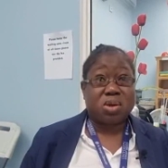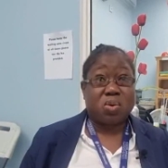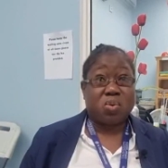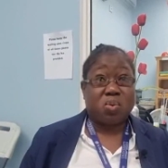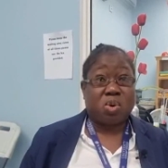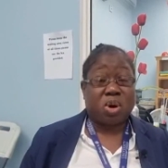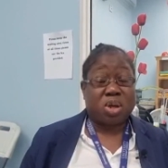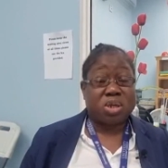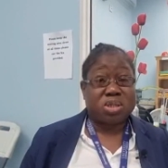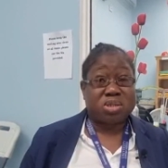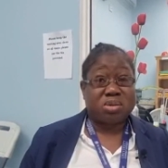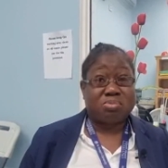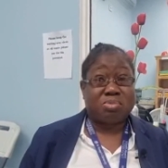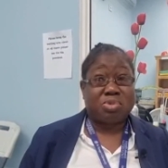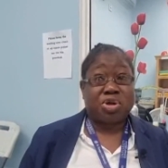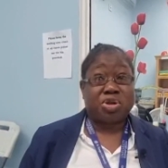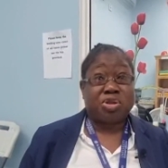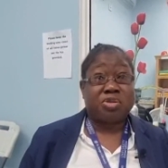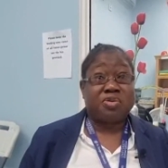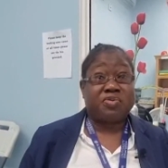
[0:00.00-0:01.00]
once a
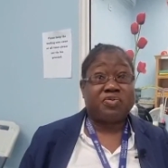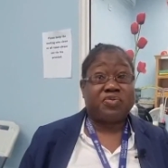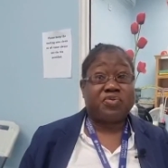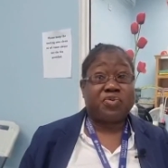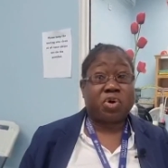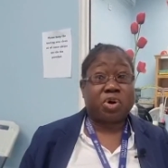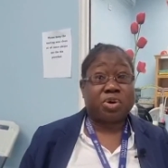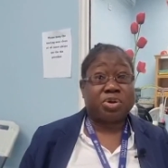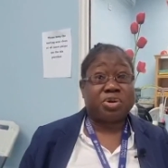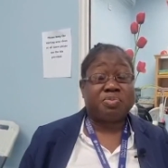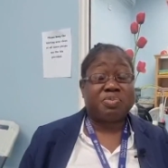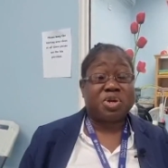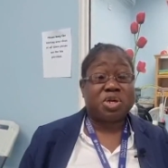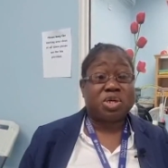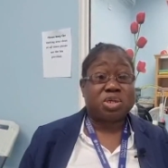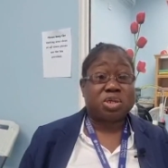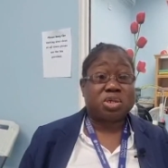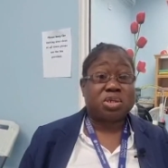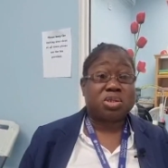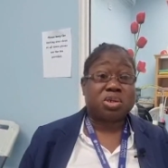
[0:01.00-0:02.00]
month for the
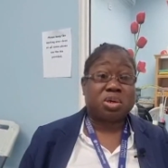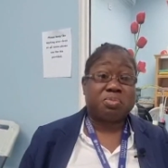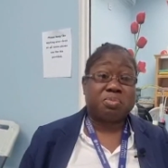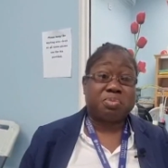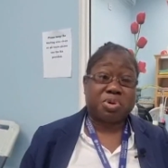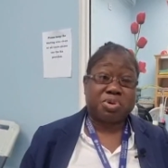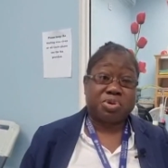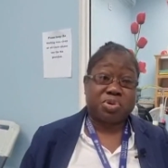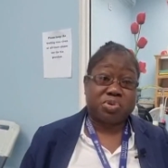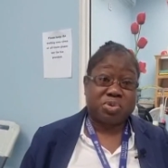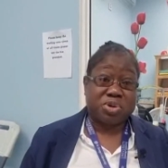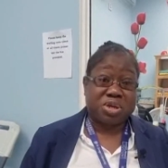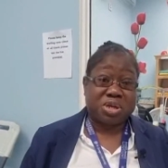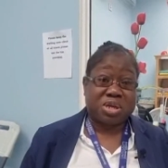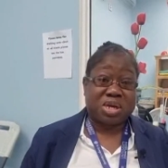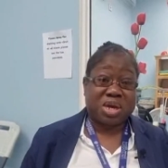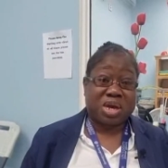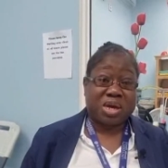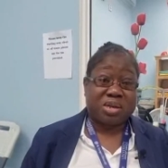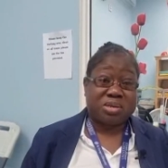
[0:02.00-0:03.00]
patients on peritoneal
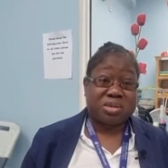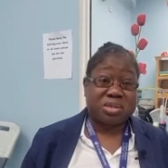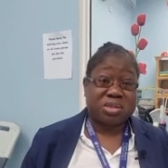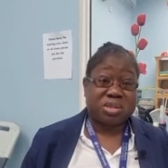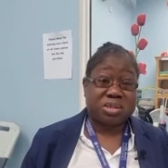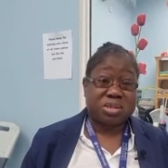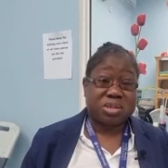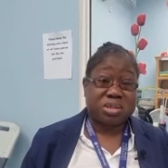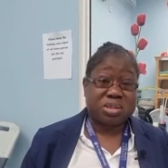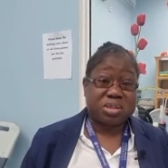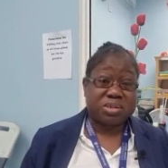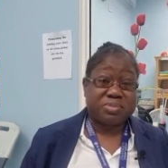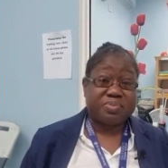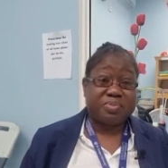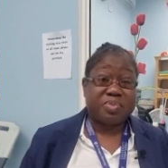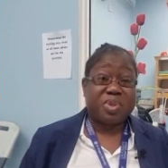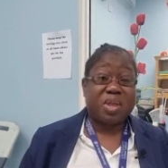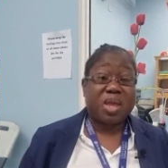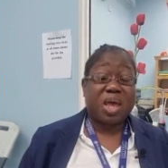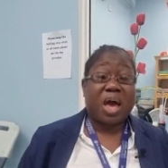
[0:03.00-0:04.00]
dialysis
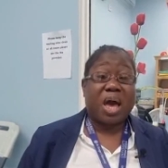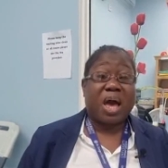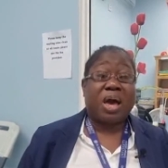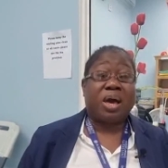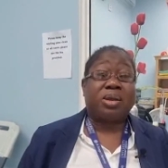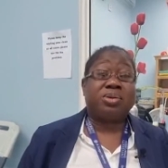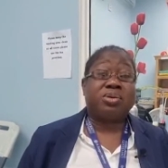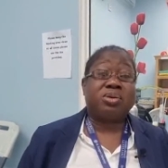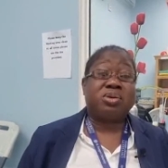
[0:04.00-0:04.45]
and the